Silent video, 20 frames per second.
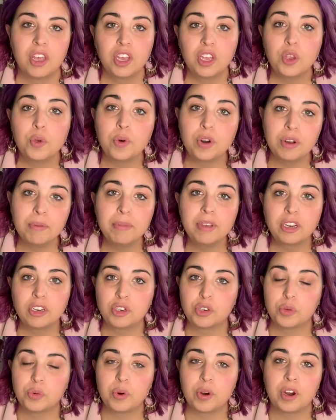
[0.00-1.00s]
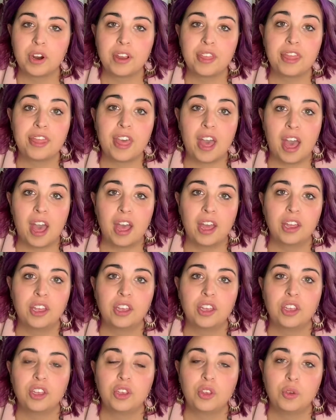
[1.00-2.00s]
You want to make sure that
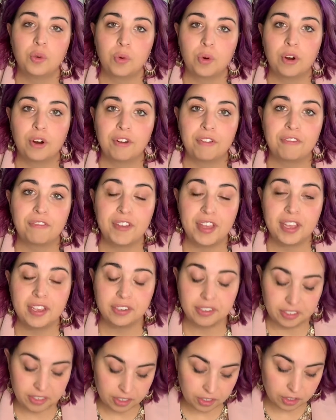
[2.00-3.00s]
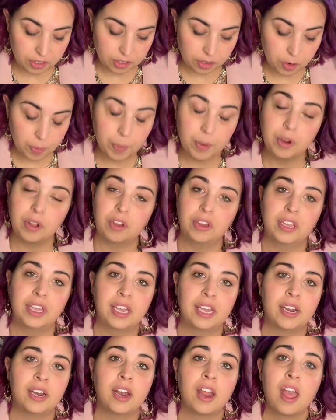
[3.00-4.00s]
your face is super
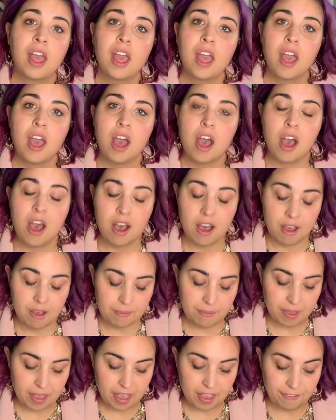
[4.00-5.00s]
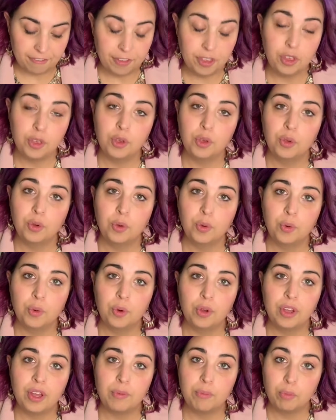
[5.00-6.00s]
clean. If
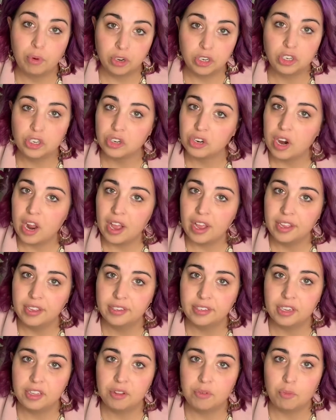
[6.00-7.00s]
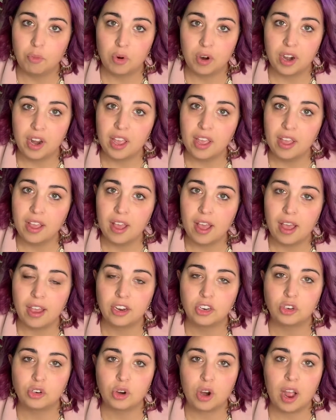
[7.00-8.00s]
you moisturize in the morning, I
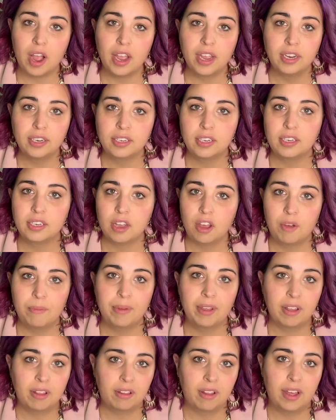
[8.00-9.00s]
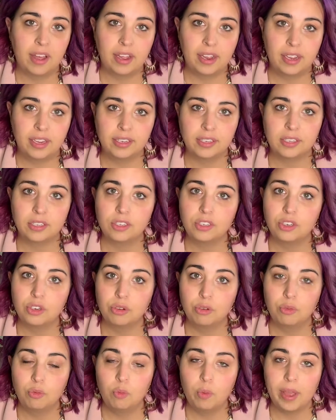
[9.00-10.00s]
try to tell my clients
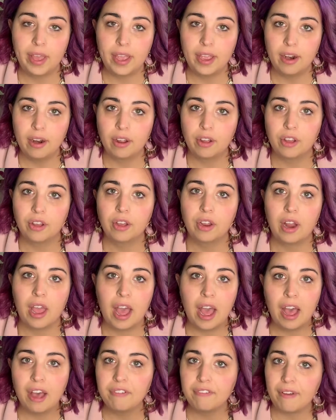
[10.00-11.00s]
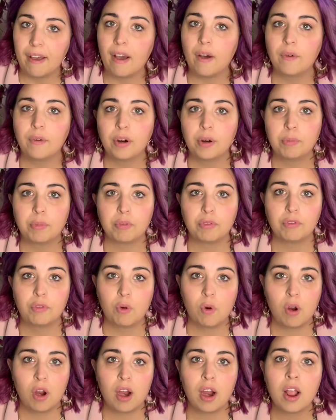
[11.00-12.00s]
to wait a good half hour
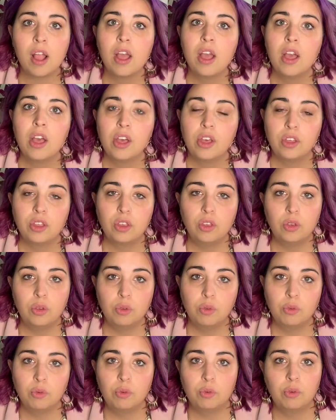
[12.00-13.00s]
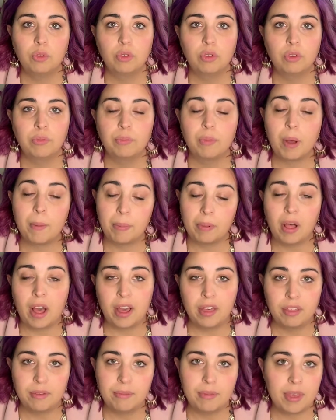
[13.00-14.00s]
before you
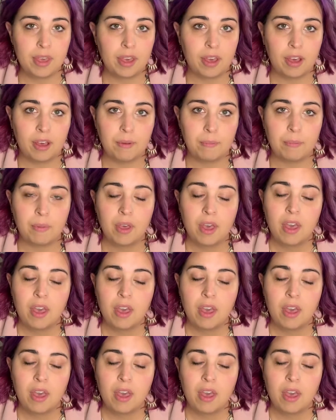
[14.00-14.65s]
apply the makeup,